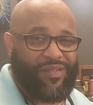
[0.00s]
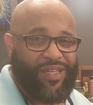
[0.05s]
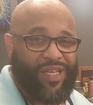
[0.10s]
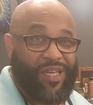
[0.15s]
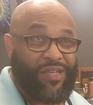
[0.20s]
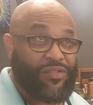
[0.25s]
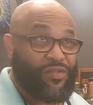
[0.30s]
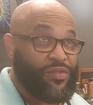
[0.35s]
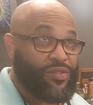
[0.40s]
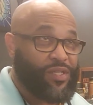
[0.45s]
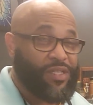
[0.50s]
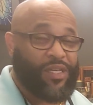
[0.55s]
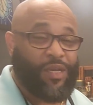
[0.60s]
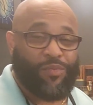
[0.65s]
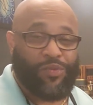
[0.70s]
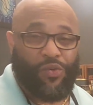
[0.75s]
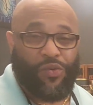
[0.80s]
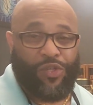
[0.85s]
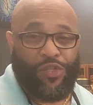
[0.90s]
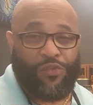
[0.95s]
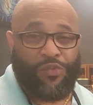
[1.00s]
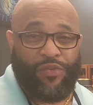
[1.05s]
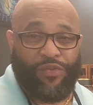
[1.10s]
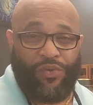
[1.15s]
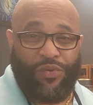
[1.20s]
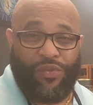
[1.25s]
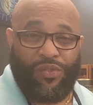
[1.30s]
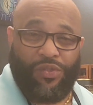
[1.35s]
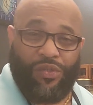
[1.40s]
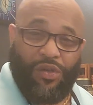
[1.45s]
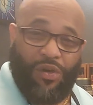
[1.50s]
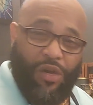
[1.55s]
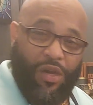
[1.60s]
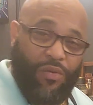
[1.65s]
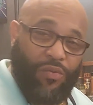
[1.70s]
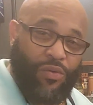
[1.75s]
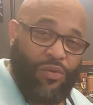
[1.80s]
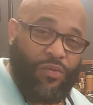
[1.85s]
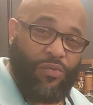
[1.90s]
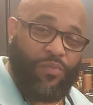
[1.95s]
As you see, I'm doing this review in the cigar
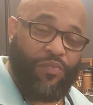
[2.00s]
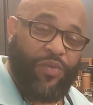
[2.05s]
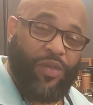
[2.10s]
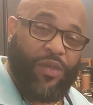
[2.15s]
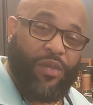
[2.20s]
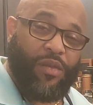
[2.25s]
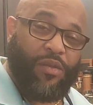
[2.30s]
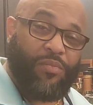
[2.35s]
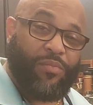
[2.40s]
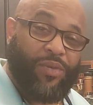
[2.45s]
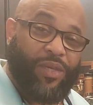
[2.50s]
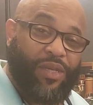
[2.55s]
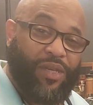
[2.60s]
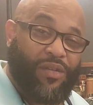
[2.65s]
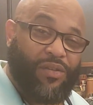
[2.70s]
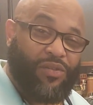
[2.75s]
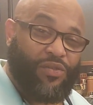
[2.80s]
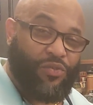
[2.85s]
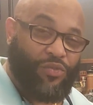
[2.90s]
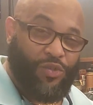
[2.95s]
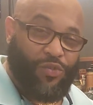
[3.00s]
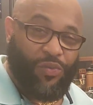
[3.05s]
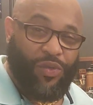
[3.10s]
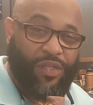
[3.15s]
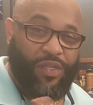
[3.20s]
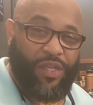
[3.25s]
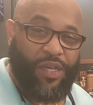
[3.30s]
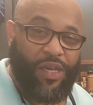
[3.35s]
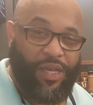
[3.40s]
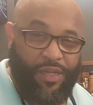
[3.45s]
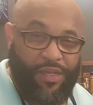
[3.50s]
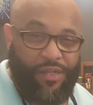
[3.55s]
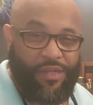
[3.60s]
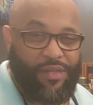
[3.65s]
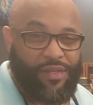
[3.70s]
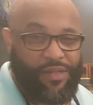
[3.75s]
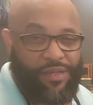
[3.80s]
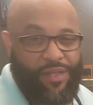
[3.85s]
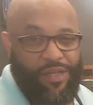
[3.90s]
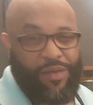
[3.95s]
room because as soon as we're done,
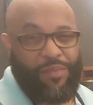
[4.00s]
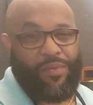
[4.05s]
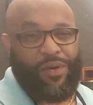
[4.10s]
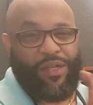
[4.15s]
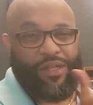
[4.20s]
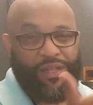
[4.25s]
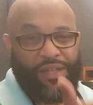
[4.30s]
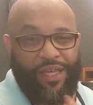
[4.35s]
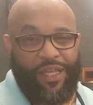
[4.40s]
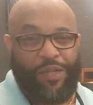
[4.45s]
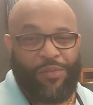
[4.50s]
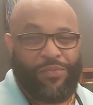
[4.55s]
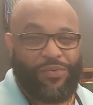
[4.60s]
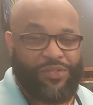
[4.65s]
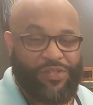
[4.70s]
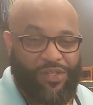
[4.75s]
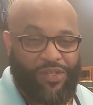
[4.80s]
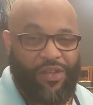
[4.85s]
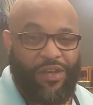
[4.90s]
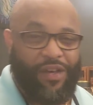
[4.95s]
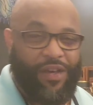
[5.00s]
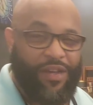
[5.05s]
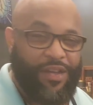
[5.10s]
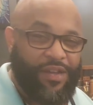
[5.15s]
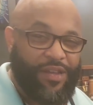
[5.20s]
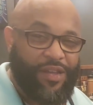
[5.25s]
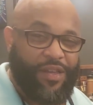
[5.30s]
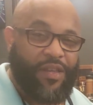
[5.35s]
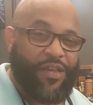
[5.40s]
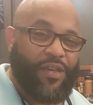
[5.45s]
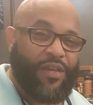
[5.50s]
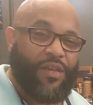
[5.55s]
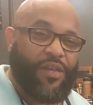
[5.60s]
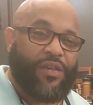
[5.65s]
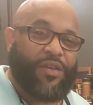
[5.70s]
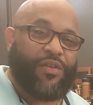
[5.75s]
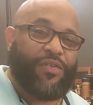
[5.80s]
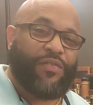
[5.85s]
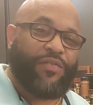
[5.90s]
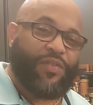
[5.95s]
I'm about to light up a cigar,
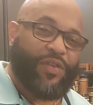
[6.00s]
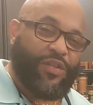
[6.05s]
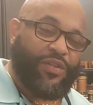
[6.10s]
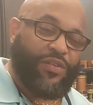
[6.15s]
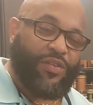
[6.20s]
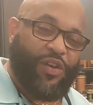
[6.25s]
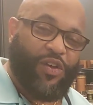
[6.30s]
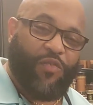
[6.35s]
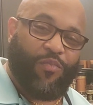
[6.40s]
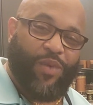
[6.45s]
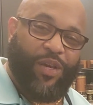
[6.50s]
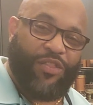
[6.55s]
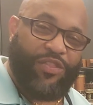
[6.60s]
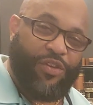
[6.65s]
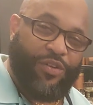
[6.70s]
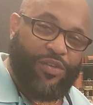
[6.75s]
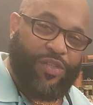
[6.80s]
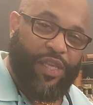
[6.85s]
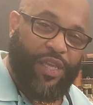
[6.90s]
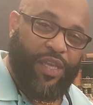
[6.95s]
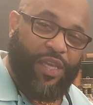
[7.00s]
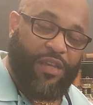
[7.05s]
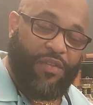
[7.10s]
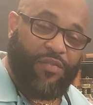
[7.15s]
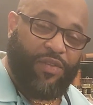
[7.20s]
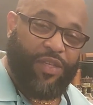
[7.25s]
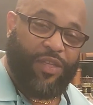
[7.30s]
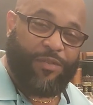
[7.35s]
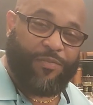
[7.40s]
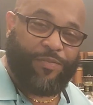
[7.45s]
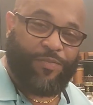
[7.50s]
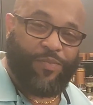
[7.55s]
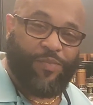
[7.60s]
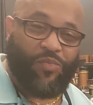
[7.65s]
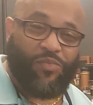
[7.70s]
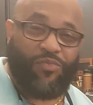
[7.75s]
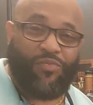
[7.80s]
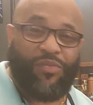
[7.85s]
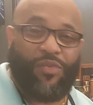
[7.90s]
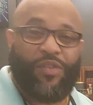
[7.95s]
finish off my Thursday evening,
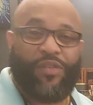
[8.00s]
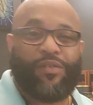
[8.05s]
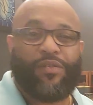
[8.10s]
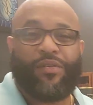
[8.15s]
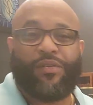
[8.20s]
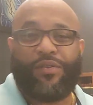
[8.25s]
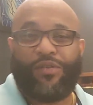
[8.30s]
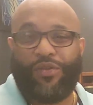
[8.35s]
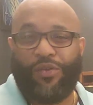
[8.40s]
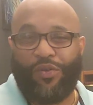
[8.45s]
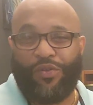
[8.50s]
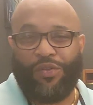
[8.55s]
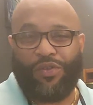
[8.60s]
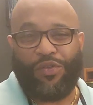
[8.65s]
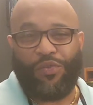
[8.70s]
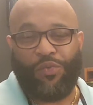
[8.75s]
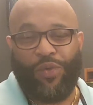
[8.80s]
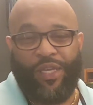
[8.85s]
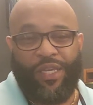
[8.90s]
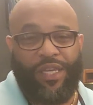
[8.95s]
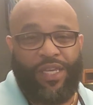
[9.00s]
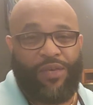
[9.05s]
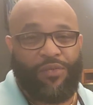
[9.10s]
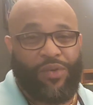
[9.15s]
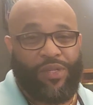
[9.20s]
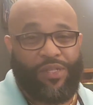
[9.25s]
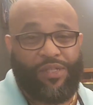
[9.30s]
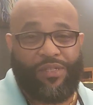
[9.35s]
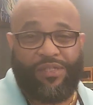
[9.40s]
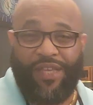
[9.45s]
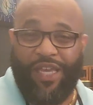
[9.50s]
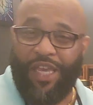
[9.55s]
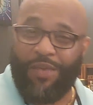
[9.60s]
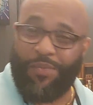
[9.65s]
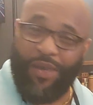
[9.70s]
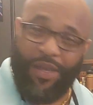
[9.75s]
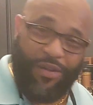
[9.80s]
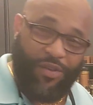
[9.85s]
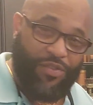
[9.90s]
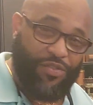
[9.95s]
go into the weekend with the same
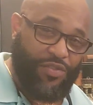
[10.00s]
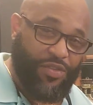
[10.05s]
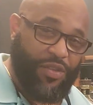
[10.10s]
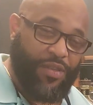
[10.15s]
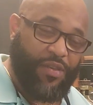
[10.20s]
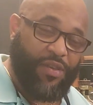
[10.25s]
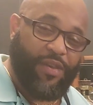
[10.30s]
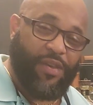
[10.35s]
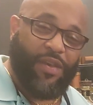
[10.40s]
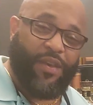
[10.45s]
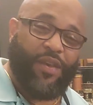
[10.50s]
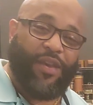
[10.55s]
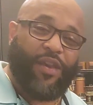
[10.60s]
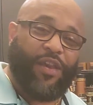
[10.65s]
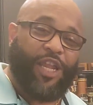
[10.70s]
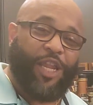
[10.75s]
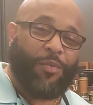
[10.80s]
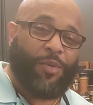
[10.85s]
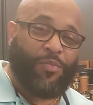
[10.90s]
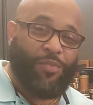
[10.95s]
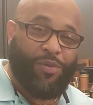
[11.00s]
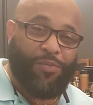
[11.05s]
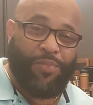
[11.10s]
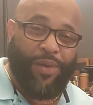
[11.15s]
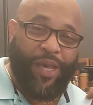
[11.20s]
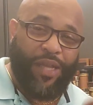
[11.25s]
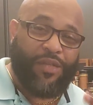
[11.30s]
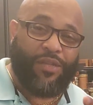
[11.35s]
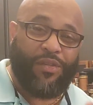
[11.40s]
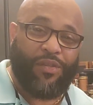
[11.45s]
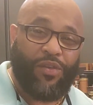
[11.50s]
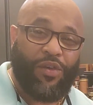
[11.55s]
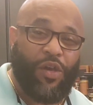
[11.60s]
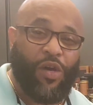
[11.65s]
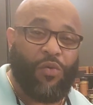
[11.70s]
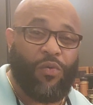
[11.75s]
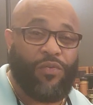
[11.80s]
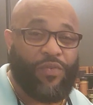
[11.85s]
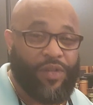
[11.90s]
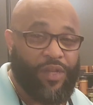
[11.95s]
energy. And I'm going to be back to
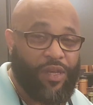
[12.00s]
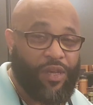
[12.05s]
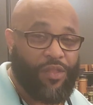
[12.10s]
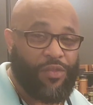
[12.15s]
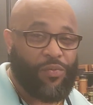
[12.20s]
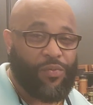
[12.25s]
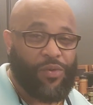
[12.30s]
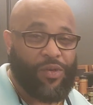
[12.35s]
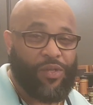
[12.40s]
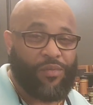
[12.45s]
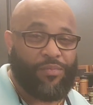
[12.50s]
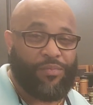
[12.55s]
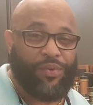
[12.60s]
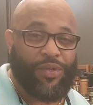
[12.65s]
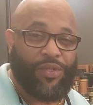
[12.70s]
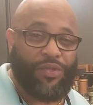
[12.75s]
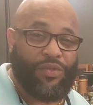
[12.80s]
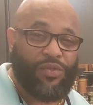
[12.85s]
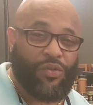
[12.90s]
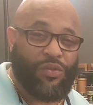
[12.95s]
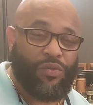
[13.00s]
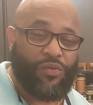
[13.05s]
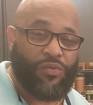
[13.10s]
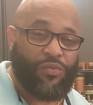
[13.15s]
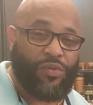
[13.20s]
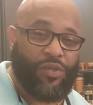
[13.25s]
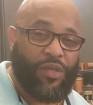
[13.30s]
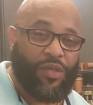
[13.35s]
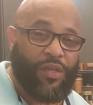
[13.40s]
y'all with another one pretty soon.